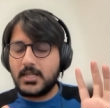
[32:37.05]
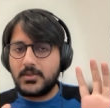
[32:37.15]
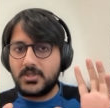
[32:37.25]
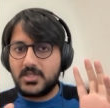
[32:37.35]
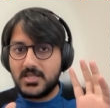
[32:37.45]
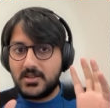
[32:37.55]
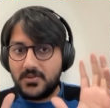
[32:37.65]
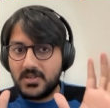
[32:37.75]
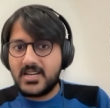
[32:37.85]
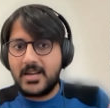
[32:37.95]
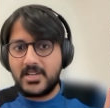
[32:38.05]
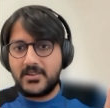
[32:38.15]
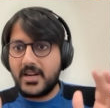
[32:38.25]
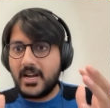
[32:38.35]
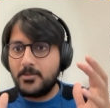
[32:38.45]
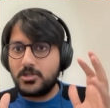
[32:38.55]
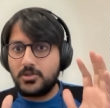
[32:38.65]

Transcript: this is the first time that we are able to